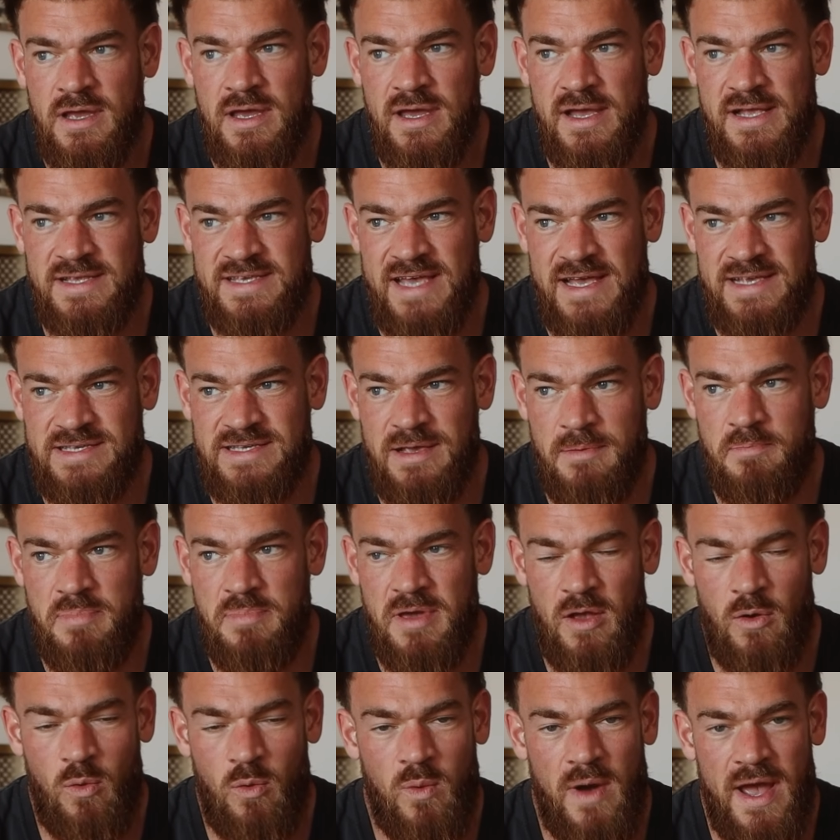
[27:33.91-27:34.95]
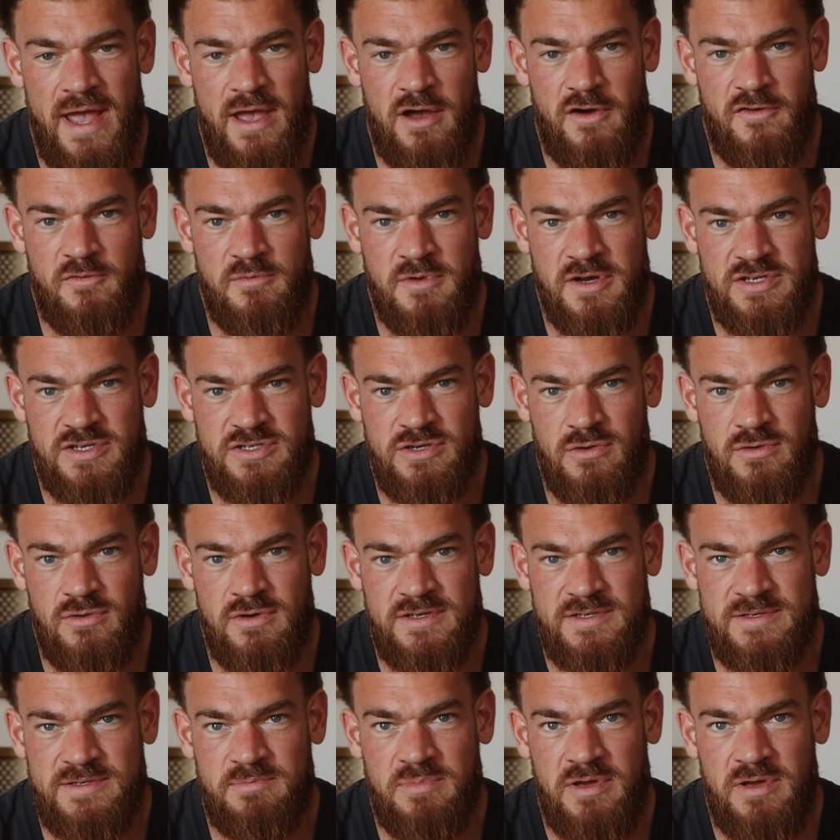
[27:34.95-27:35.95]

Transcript: It takes a big weight off my shoulders,